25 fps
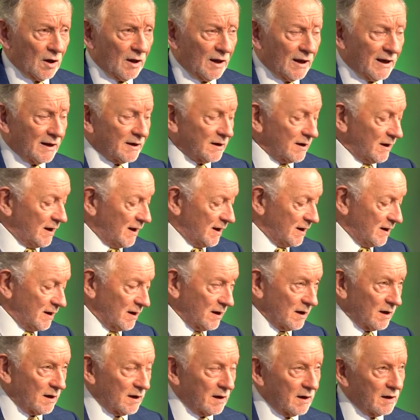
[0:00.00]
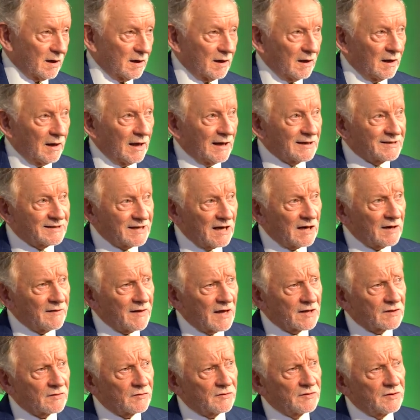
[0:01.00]
and and uh, in telling
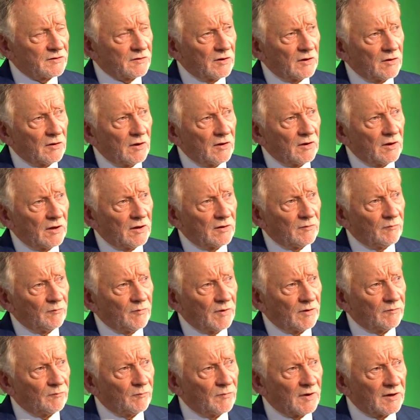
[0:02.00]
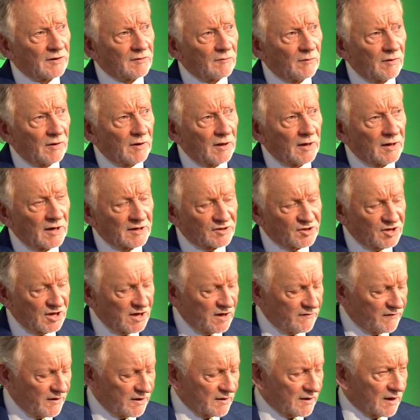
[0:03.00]
that, and, and, and
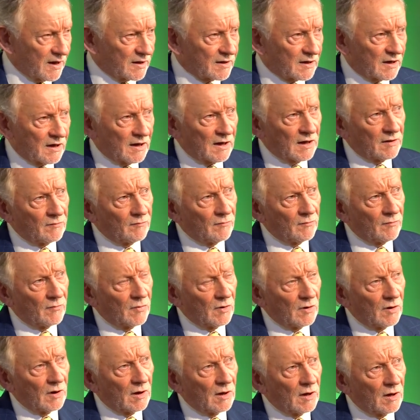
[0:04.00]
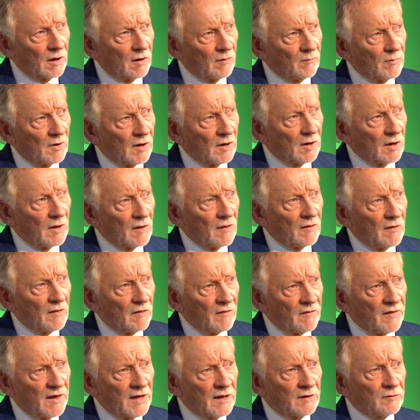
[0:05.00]
achieving that, and um,
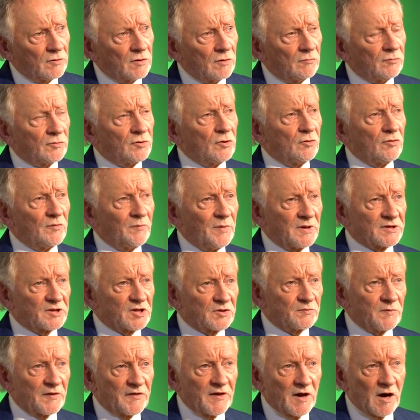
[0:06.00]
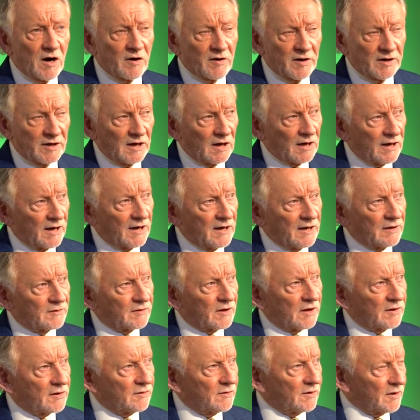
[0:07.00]
then doing business with the RNLA, and
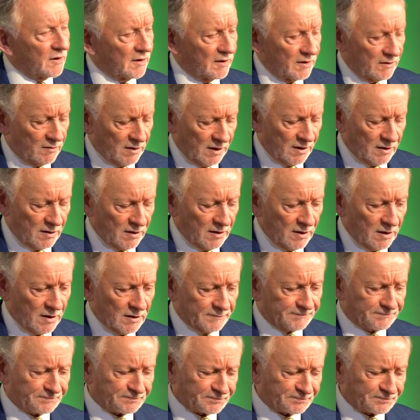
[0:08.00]
and and, and uh,